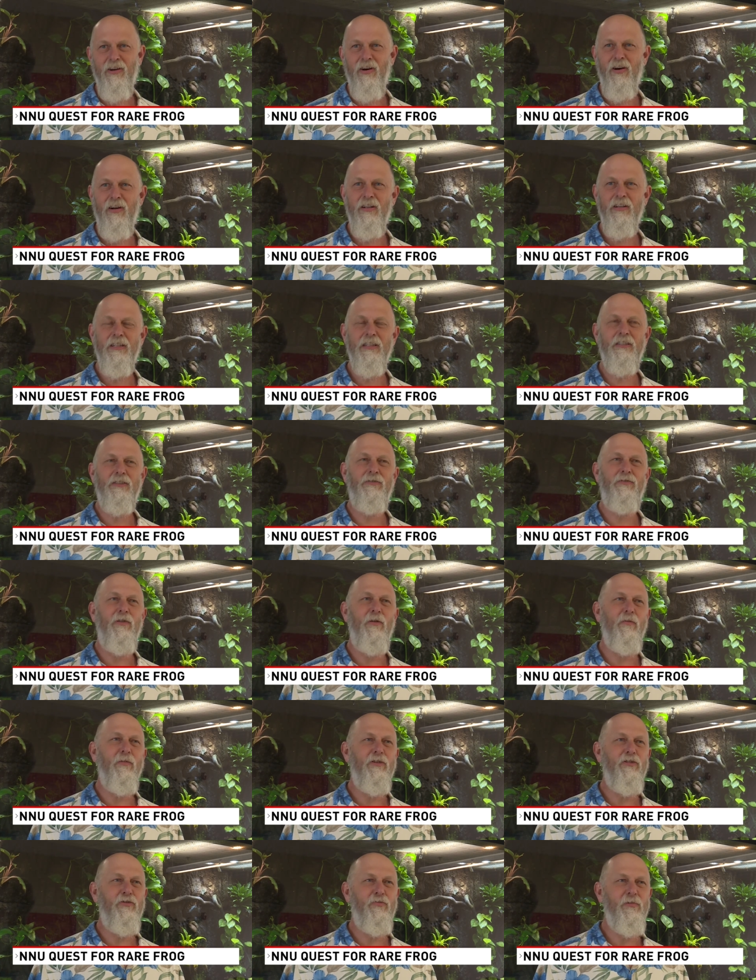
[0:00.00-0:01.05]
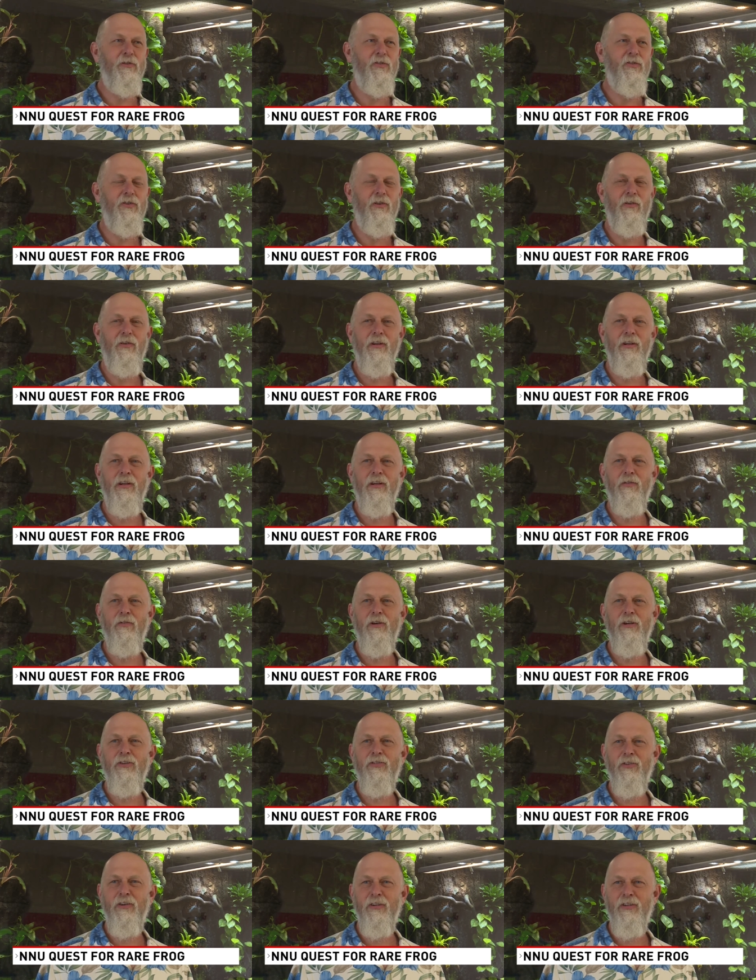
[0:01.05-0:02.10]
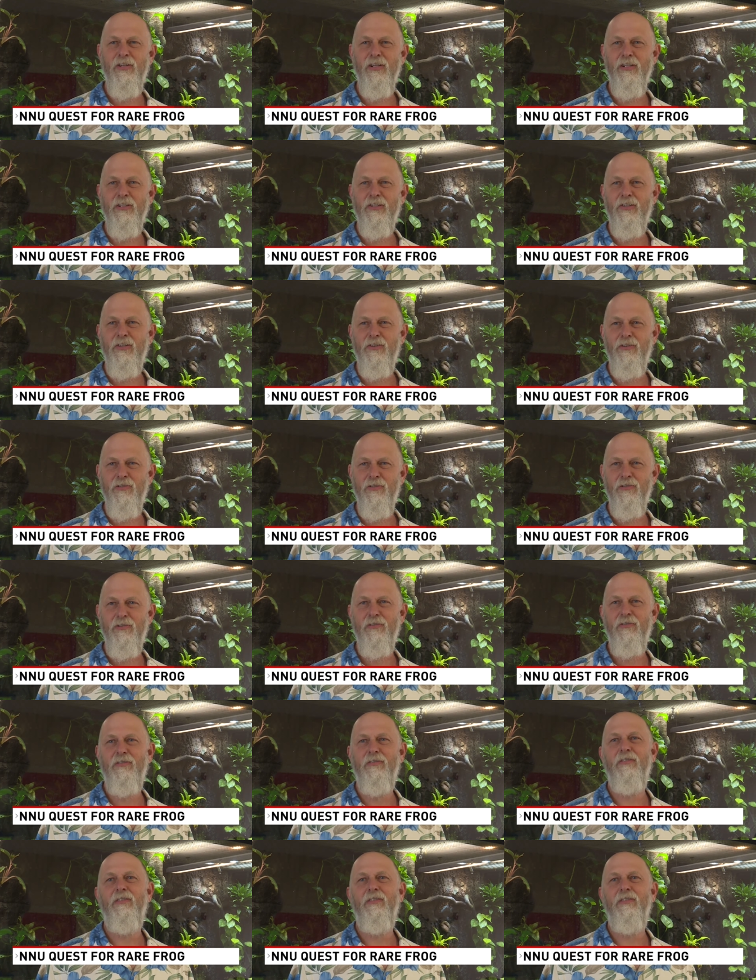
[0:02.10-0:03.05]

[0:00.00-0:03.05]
colleagues from the Smithsonian Research Institute